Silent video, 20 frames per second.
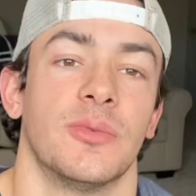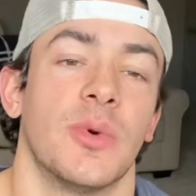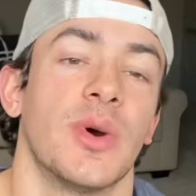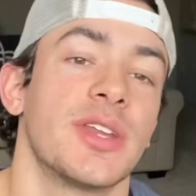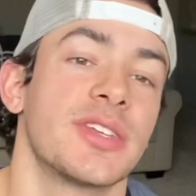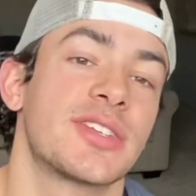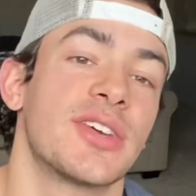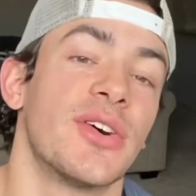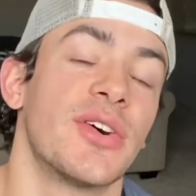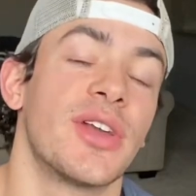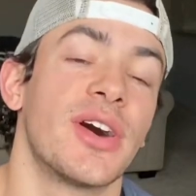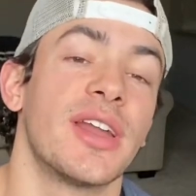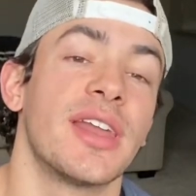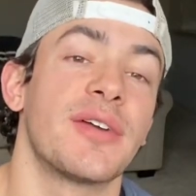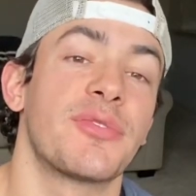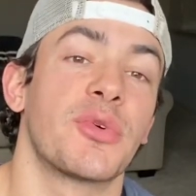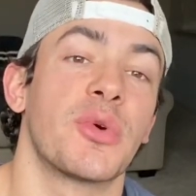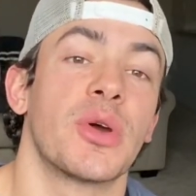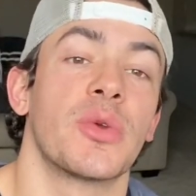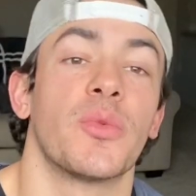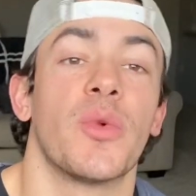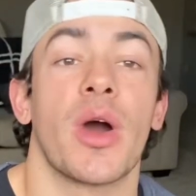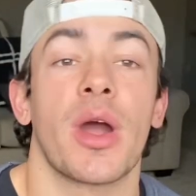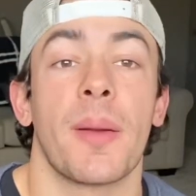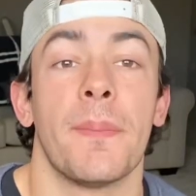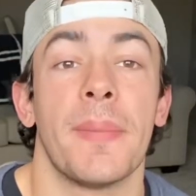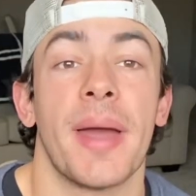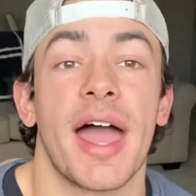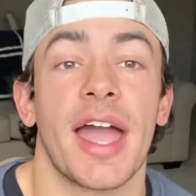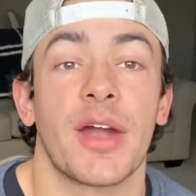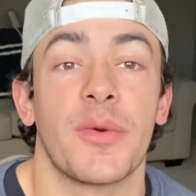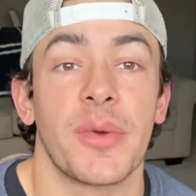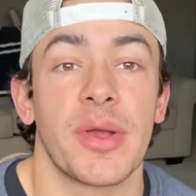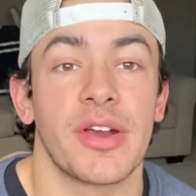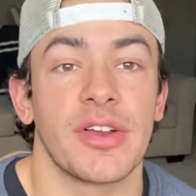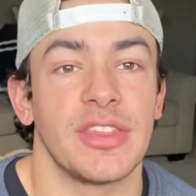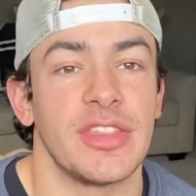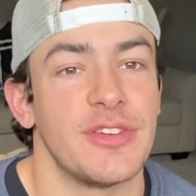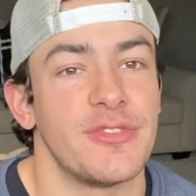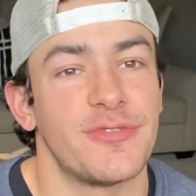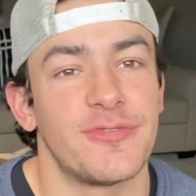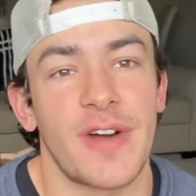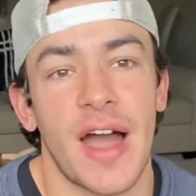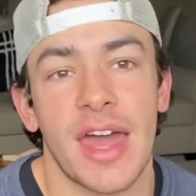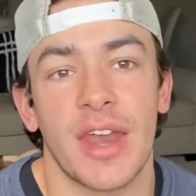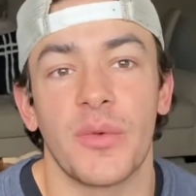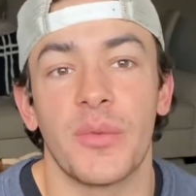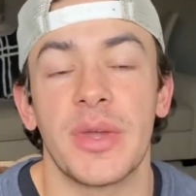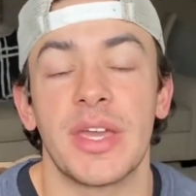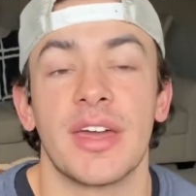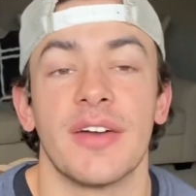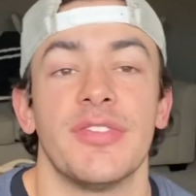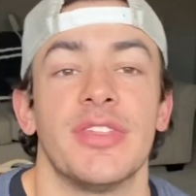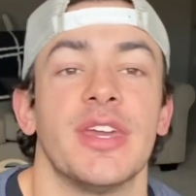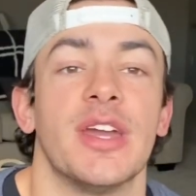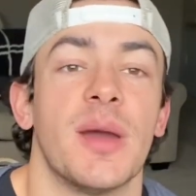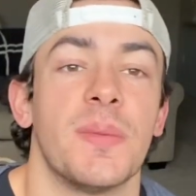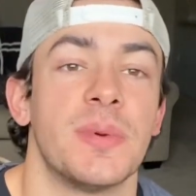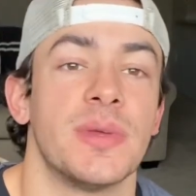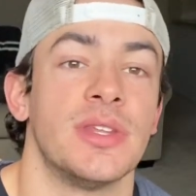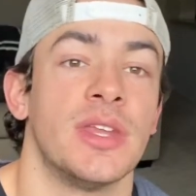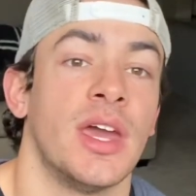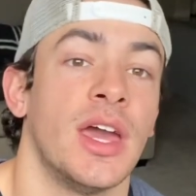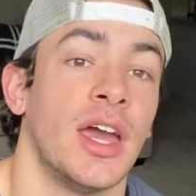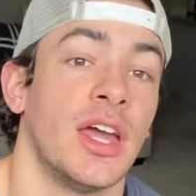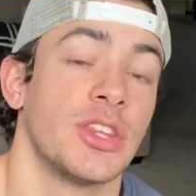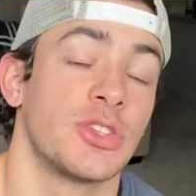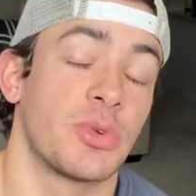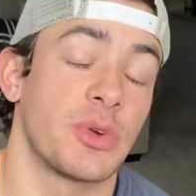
What is going on, everyone? Welcome back. We're in the final week of the Open.